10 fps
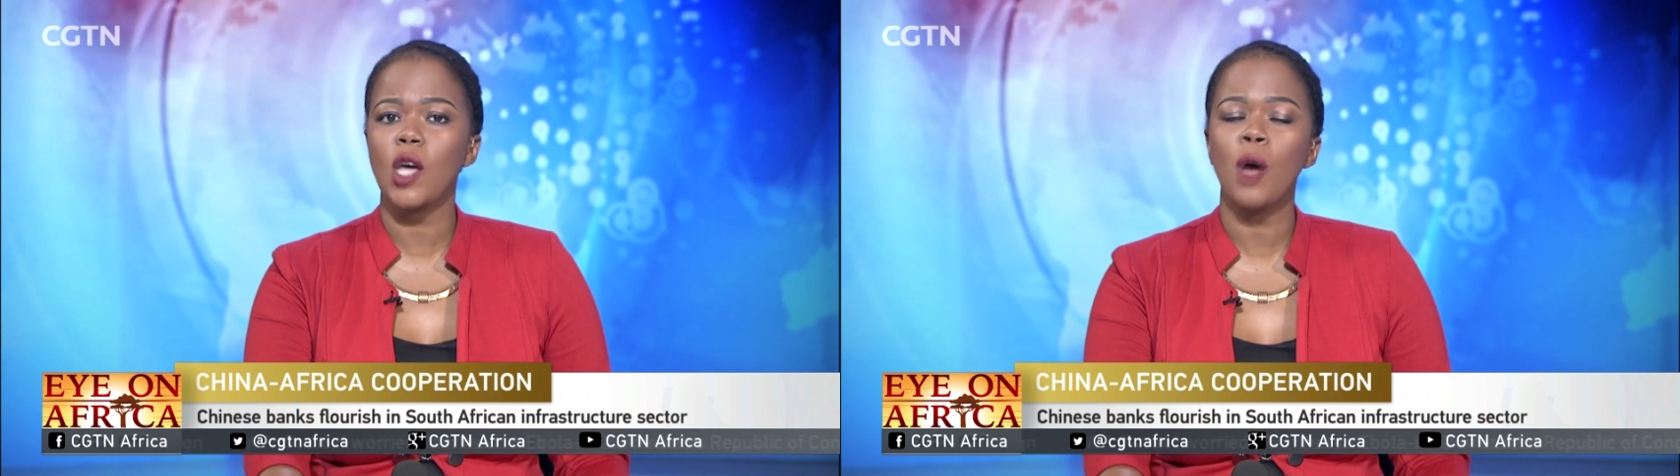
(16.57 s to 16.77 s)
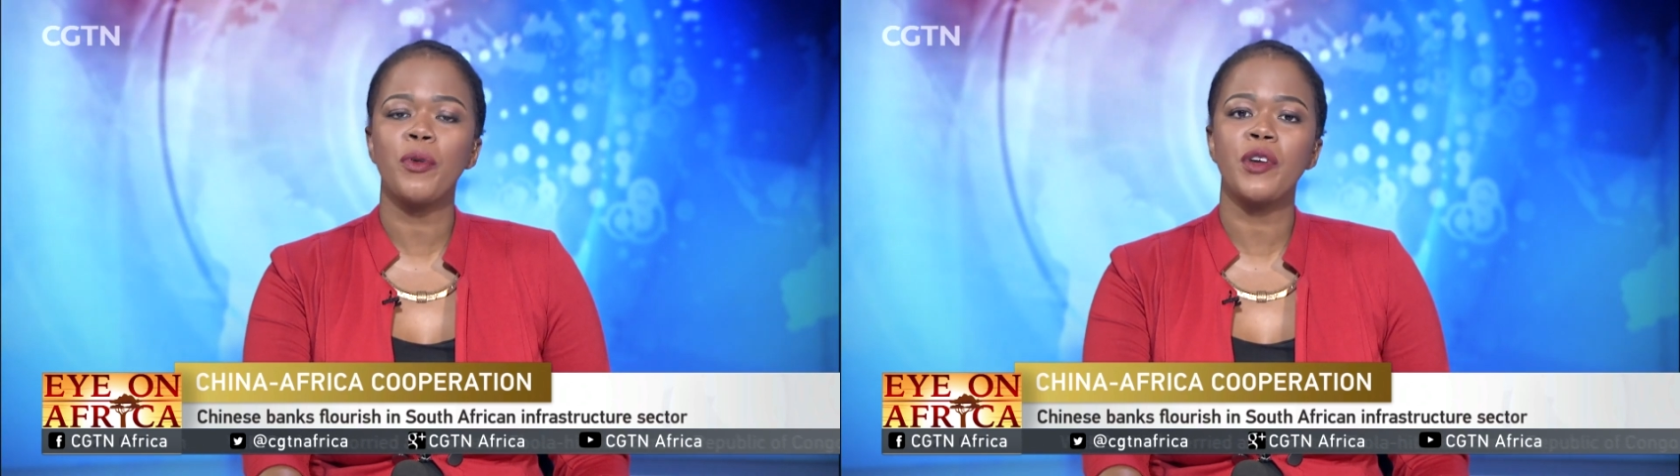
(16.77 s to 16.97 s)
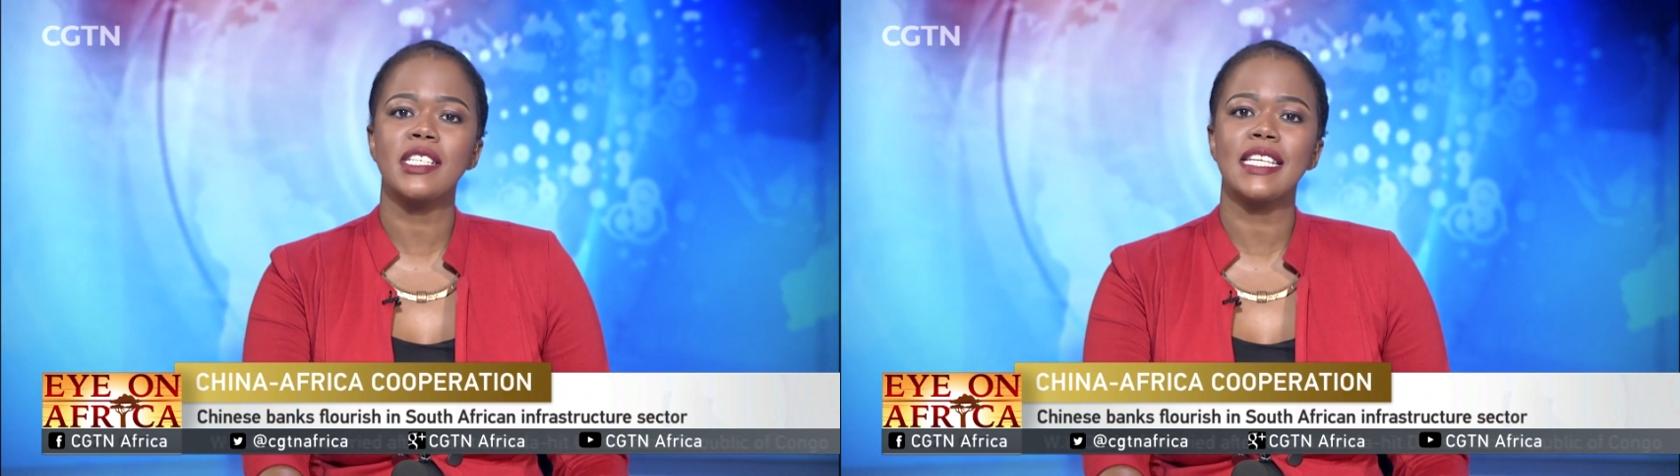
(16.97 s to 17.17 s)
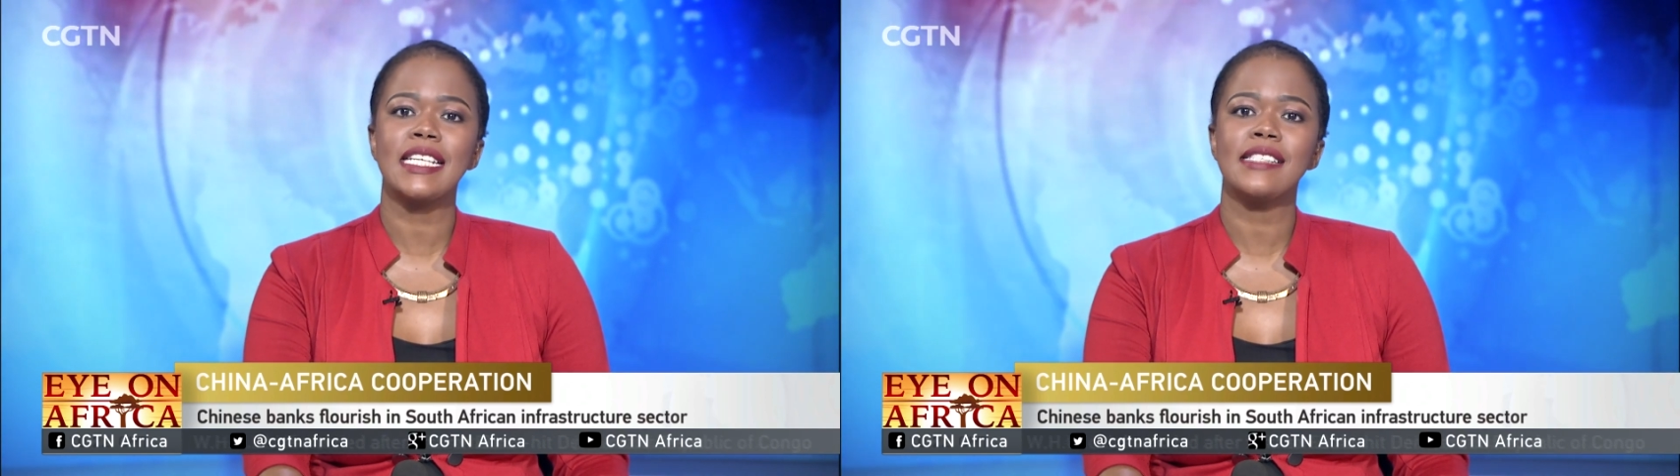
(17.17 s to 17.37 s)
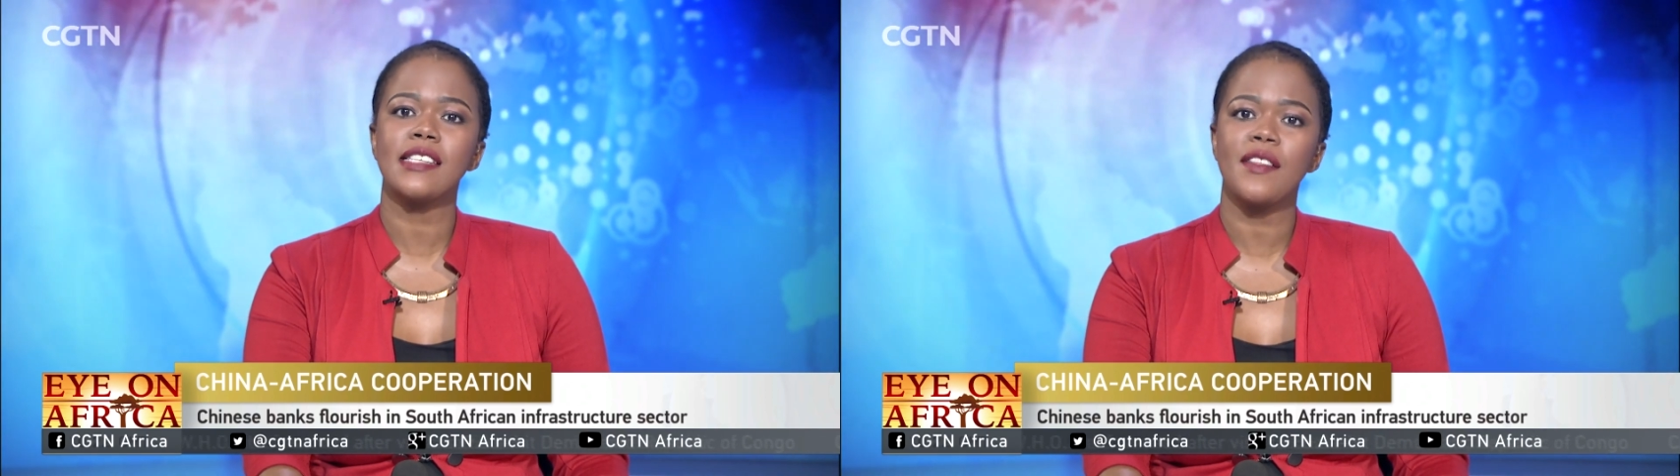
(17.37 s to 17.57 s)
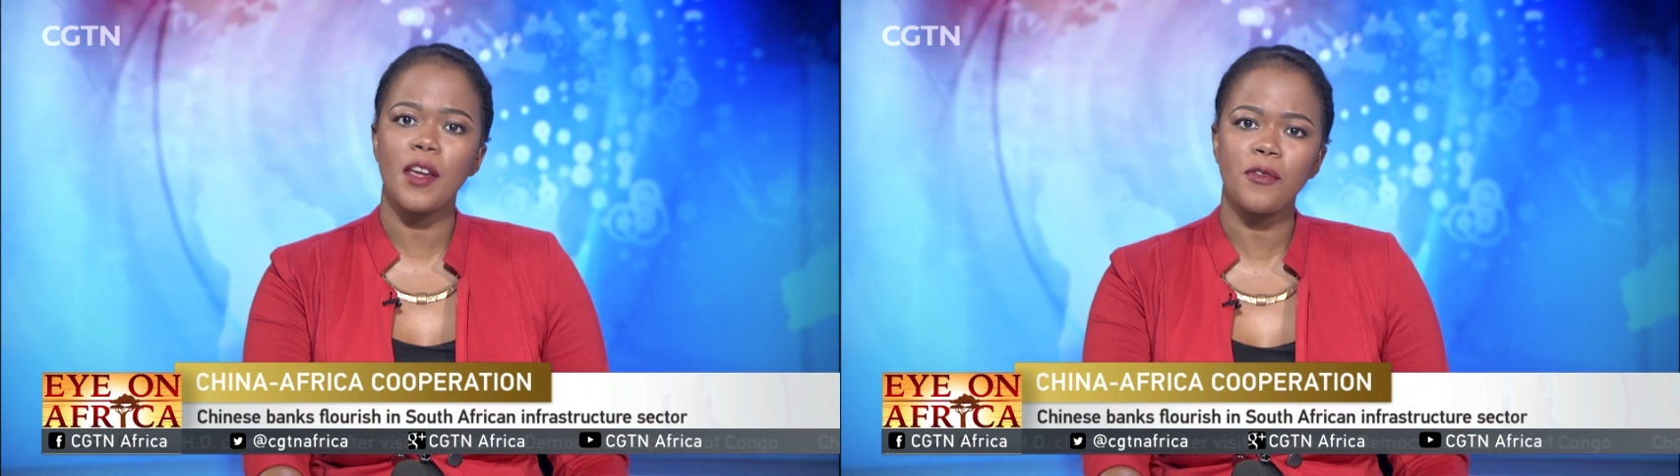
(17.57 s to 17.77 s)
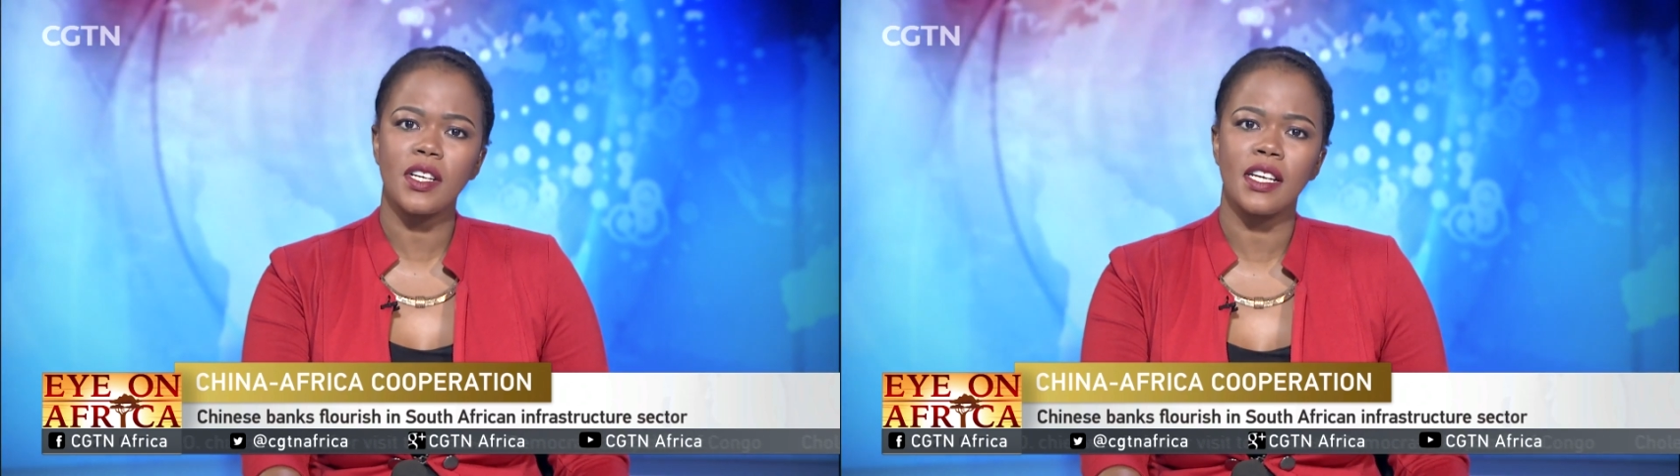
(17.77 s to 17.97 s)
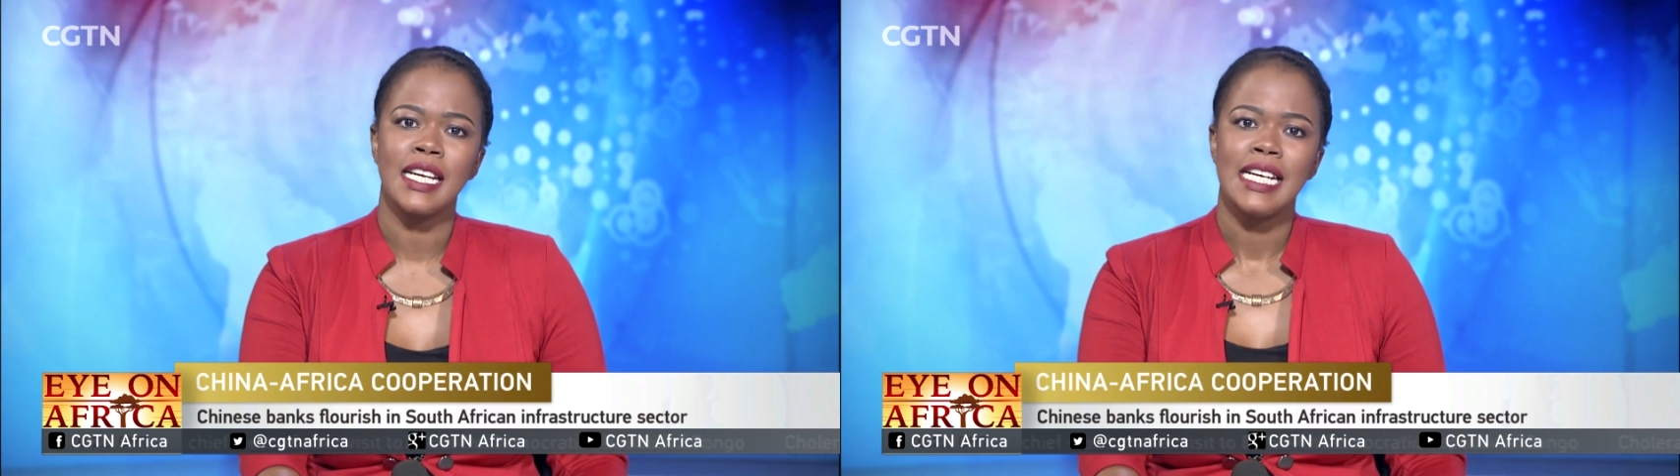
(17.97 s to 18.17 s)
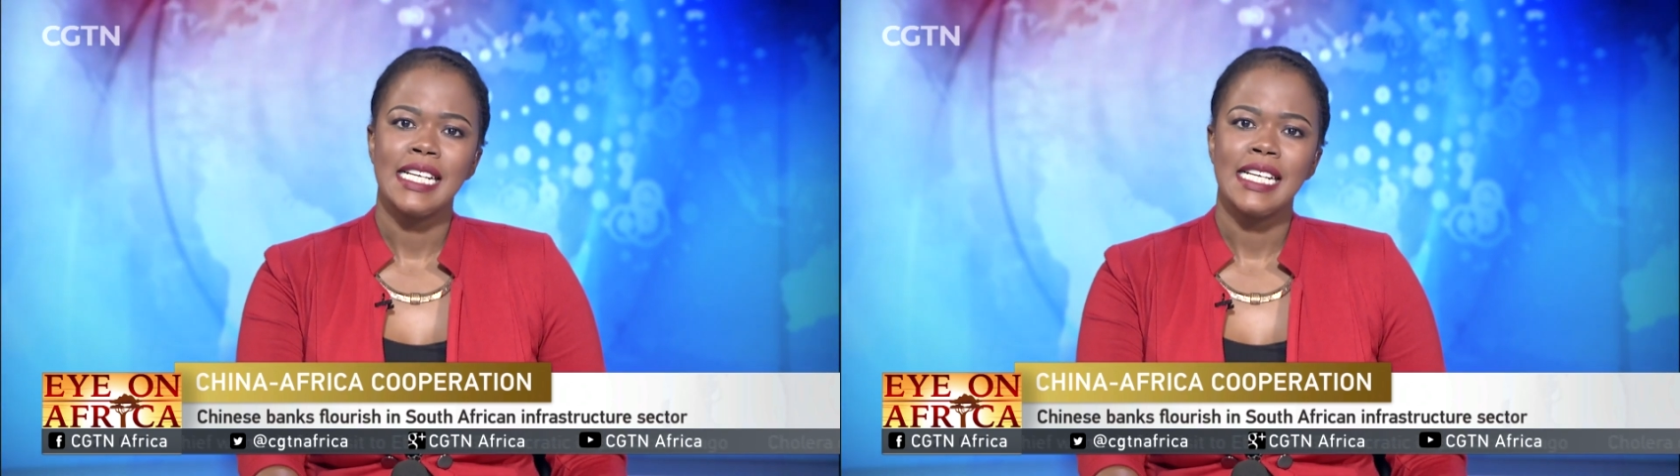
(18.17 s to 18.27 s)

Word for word: operating in South Africa